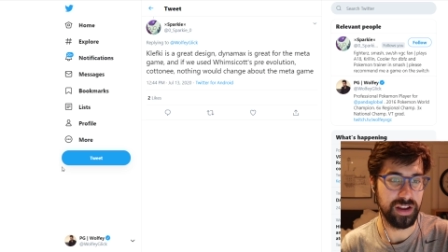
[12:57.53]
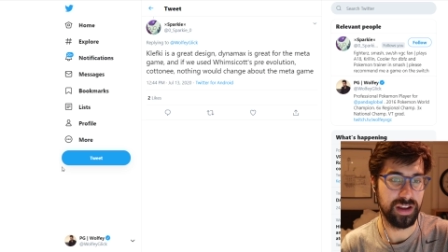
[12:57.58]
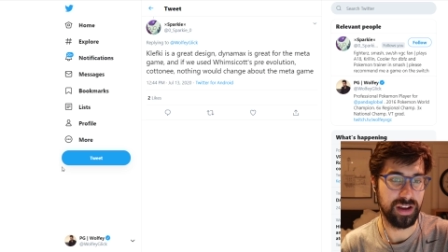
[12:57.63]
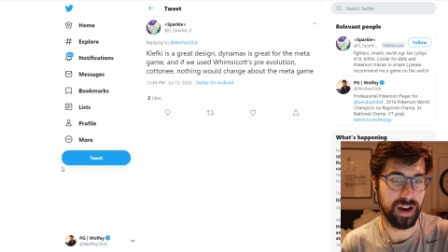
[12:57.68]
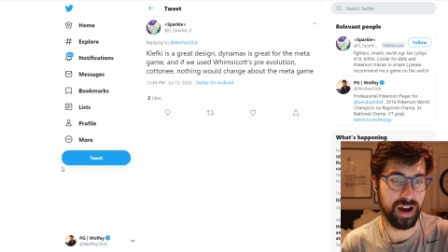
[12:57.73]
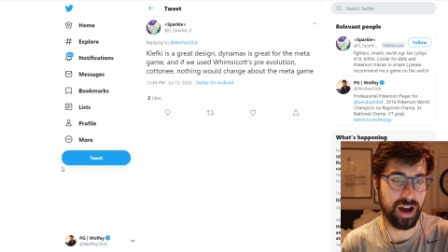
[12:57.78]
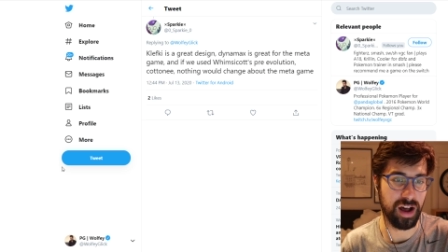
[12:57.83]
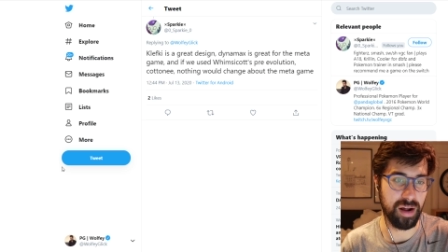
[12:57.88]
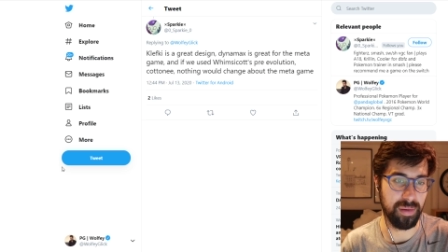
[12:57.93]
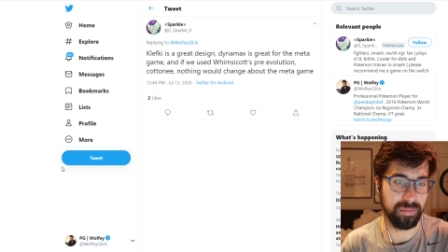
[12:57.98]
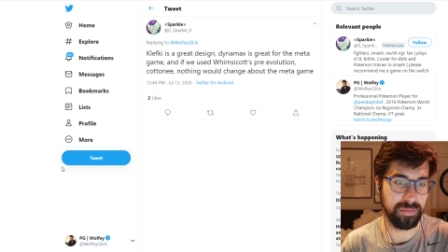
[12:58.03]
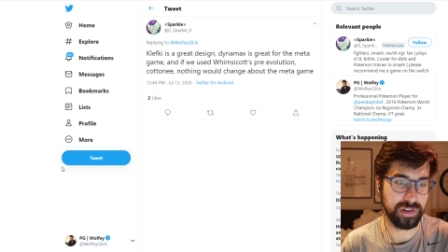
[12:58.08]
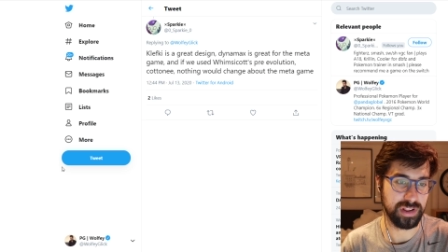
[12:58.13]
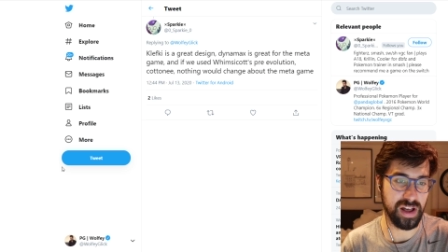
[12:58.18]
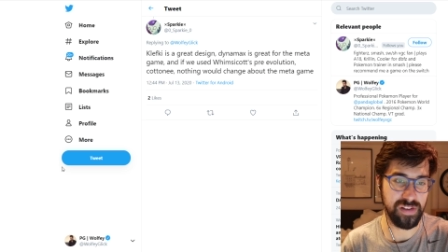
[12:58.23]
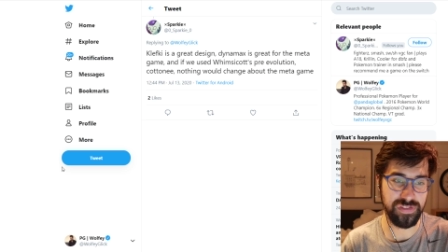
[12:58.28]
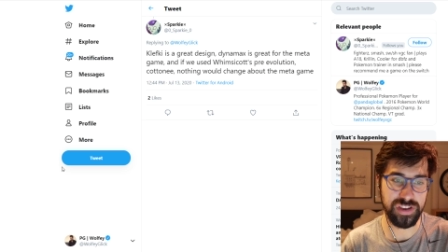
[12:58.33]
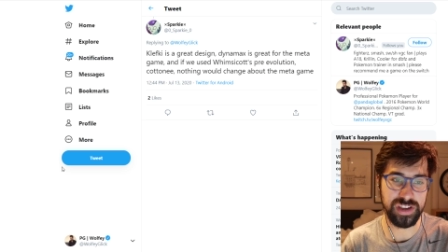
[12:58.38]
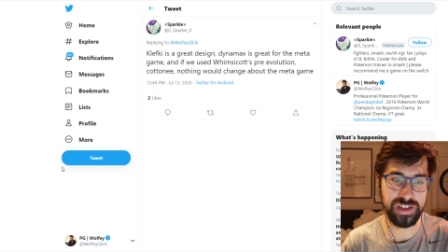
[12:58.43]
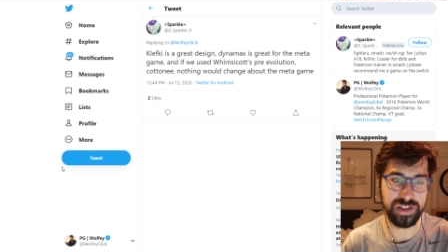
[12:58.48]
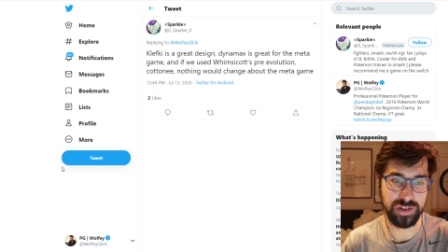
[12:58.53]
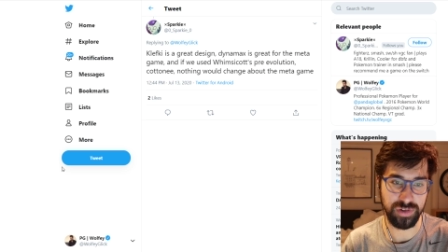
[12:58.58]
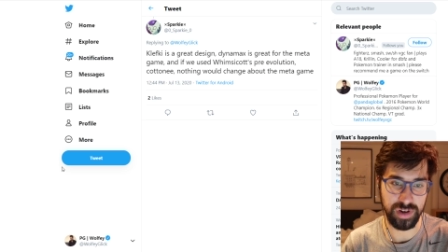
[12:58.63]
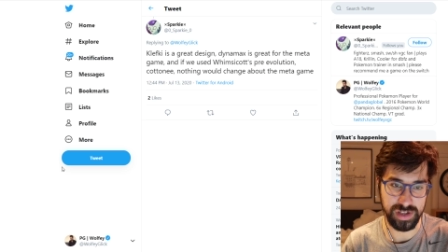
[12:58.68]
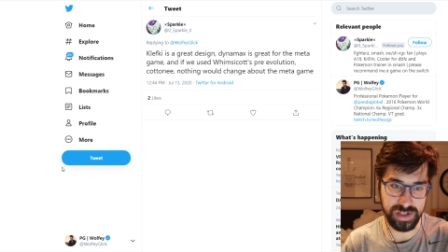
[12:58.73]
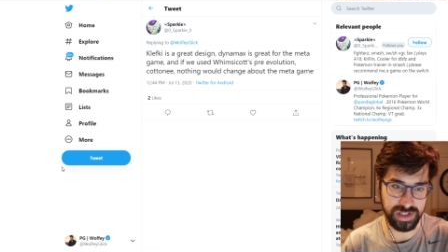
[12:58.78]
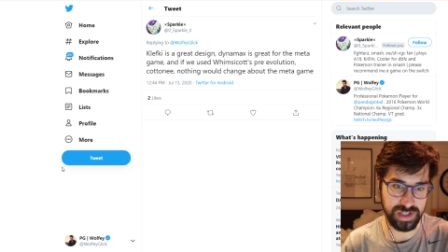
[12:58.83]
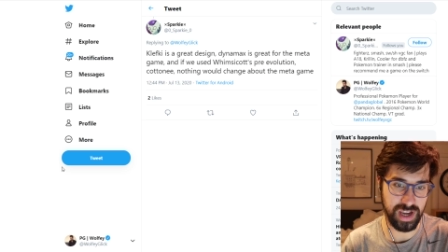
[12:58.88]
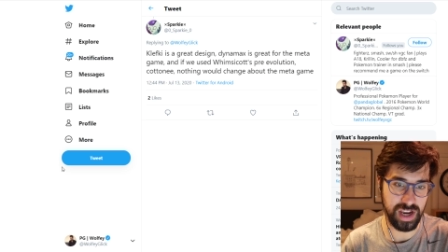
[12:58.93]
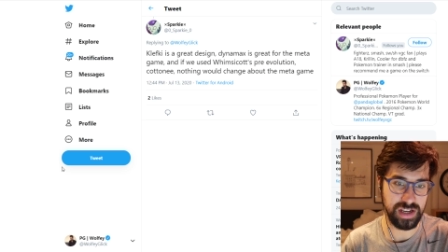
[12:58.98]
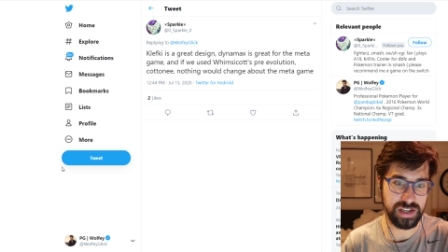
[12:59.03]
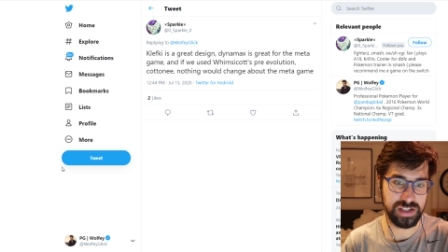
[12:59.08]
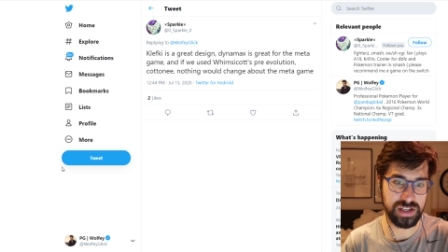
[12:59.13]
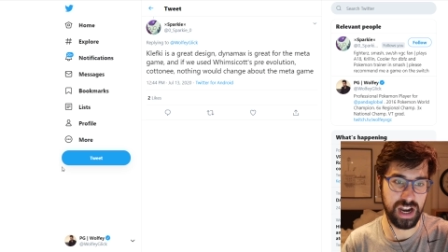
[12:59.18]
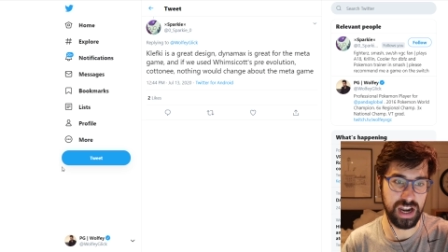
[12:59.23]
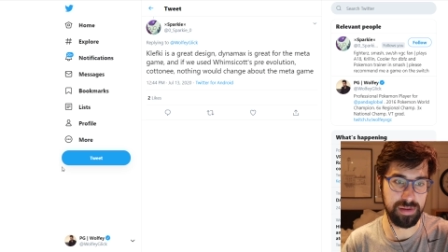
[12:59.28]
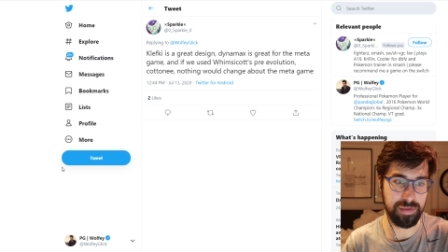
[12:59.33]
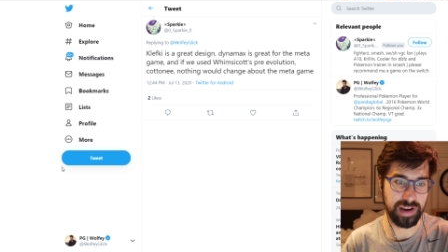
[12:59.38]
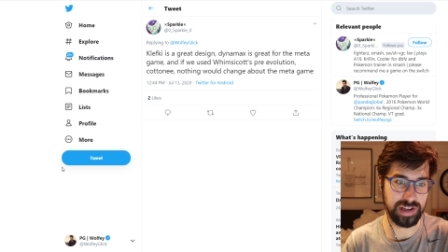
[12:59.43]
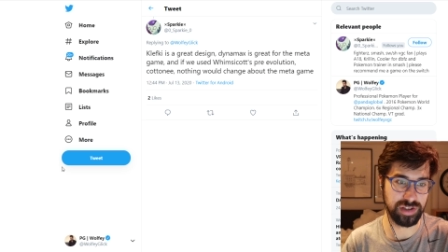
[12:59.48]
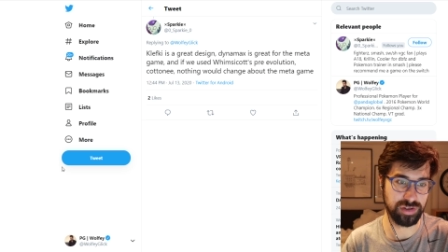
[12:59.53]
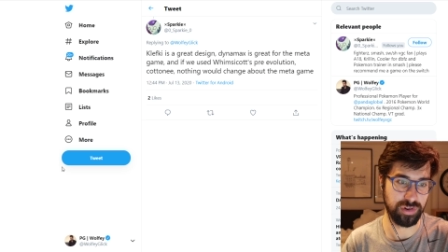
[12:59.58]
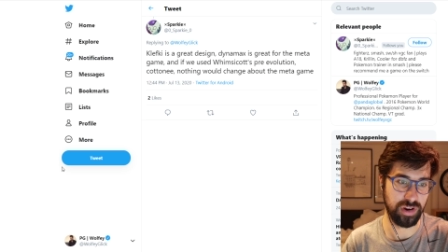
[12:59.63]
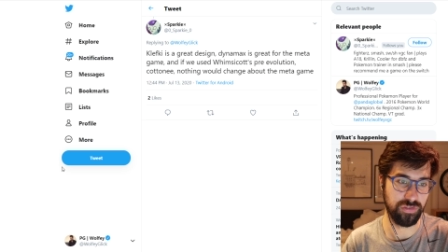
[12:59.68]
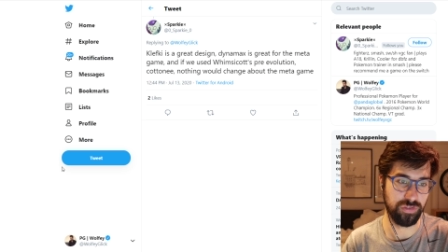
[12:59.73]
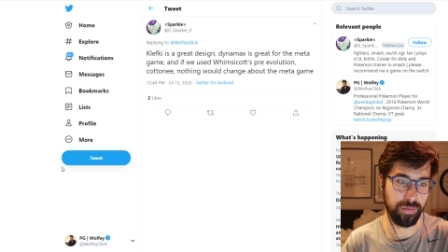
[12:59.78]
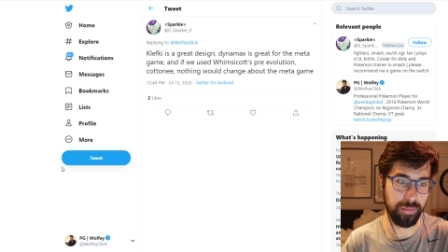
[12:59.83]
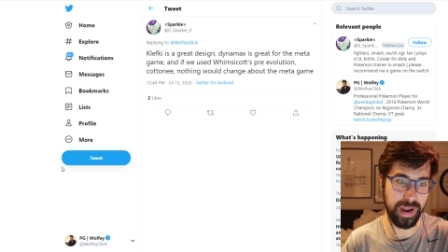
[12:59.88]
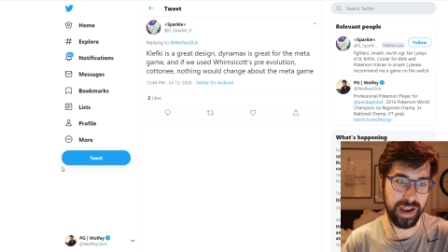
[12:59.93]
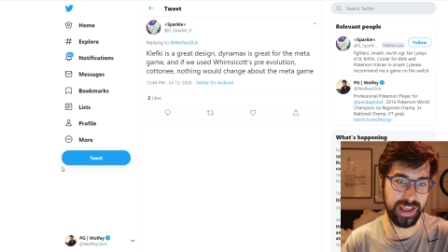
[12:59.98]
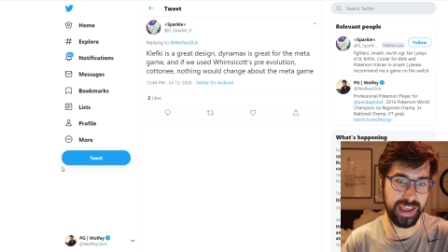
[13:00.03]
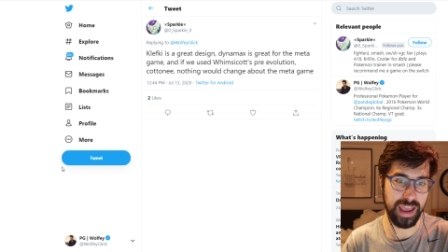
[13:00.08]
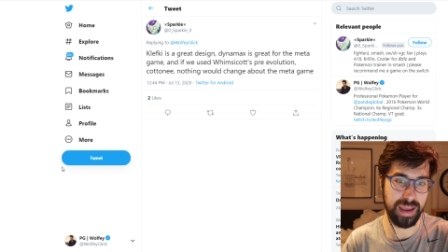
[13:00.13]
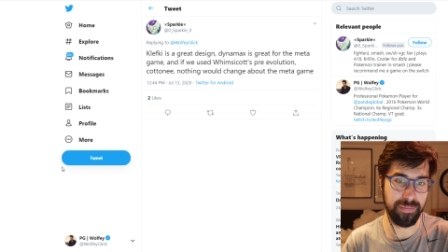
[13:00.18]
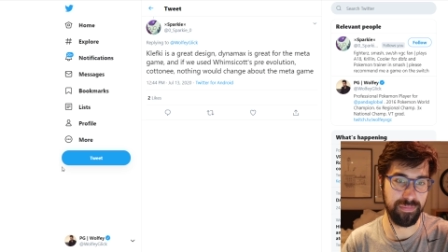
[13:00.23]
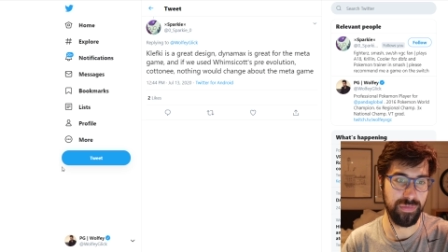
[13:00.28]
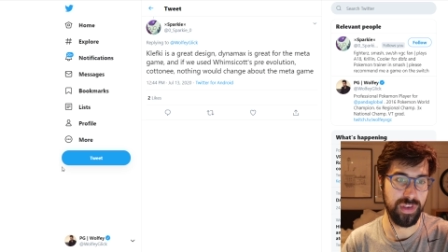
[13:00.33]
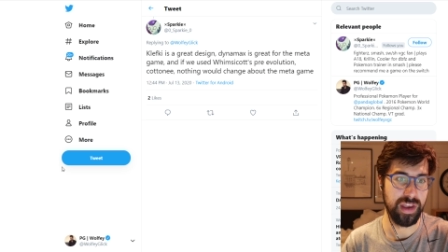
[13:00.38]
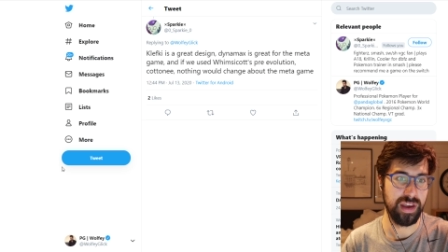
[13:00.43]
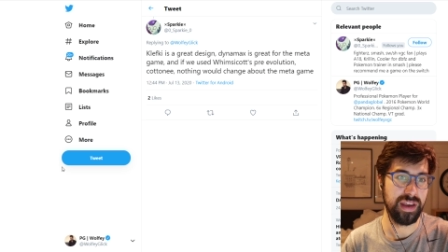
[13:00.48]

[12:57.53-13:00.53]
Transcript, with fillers: Um, Klefki is a great design. Dynamax is great for metagame.